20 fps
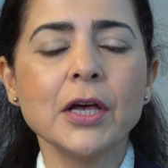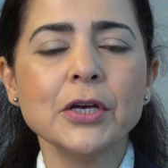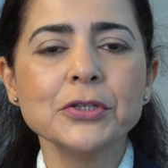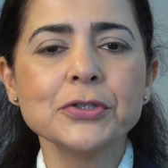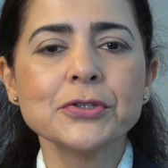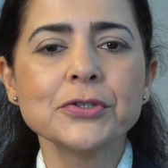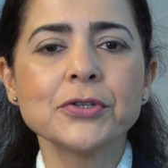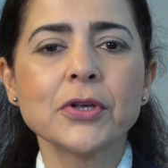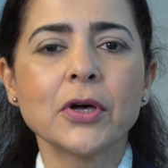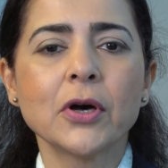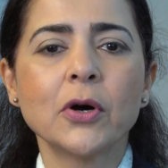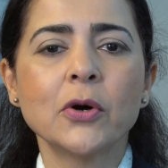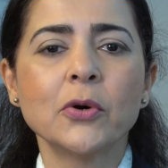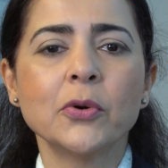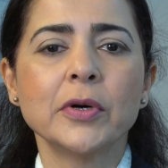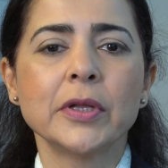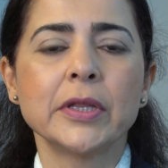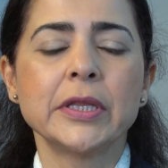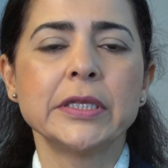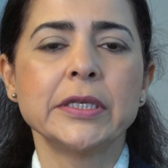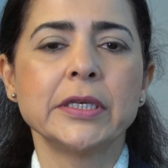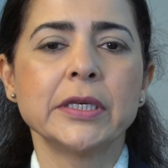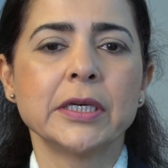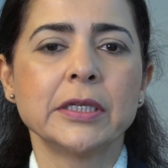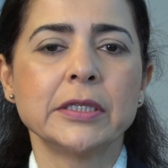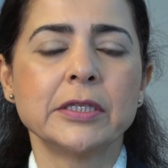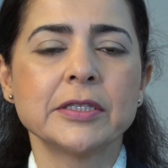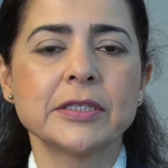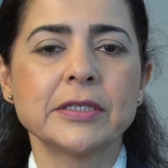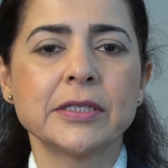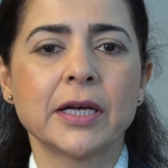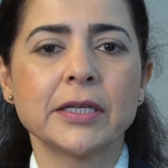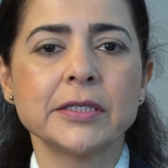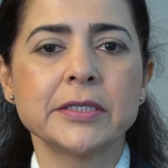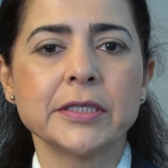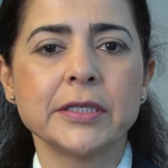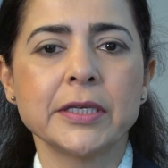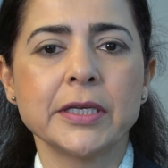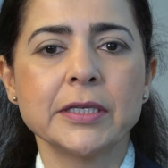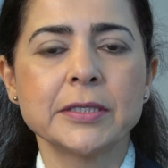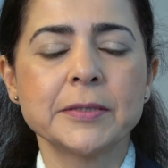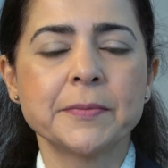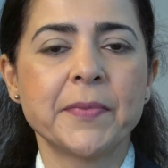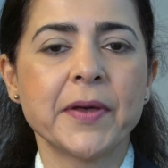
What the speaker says: So the study is